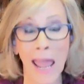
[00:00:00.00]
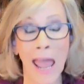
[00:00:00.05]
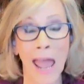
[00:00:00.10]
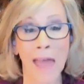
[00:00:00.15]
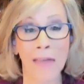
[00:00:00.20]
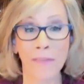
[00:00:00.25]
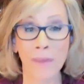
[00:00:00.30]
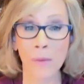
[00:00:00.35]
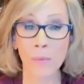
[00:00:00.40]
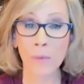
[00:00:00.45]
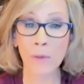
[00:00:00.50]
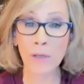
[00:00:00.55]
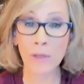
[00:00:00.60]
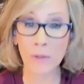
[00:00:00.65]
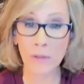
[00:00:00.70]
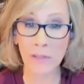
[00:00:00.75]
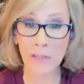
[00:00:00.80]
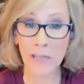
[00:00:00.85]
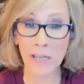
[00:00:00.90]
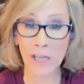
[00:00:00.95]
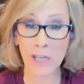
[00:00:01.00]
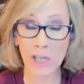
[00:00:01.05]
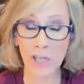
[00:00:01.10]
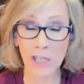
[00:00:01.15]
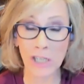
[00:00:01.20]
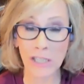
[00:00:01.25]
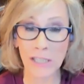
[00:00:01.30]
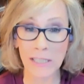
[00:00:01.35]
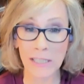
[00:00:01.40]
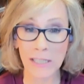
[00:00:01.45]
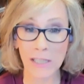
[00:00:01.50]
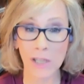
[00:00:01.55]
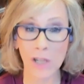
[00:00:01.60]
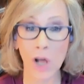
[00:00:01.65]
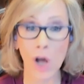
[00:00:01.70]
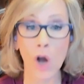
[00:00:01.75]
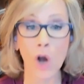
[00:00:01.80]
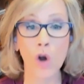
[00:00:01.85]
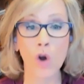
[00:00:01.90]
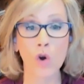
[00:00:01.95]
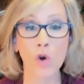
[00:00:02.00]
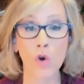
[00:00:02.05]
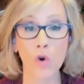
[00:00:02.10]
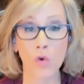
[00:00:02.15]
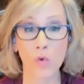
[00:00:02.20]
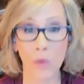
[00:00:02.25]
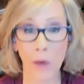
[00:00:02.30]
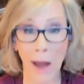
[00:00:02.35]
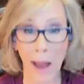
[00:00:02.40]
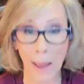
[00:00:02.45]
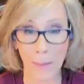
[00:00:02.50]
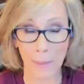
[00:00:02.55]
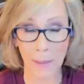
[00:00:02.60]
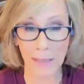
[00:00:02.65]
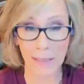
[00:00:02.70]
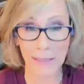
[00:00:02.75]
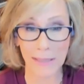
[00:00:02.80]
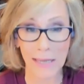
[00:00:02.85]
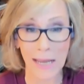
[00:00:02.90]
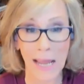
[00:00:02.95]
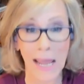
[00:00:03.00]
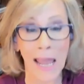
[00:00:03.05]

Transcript: And then when you see a good deal, grab it.